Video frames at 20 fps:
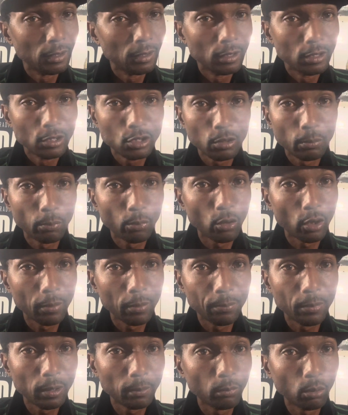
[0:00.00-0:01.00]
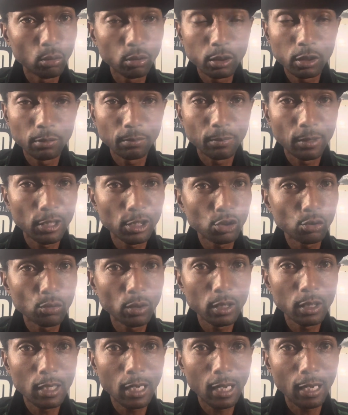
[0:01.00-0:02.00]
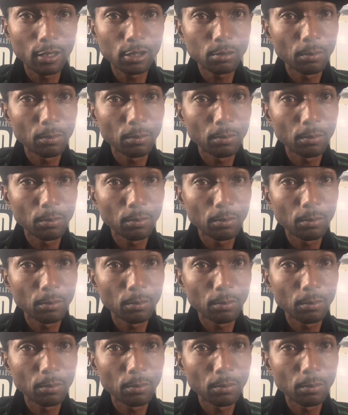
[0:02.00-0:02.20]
It's your boy Big Boosie, man. Street Knowledge.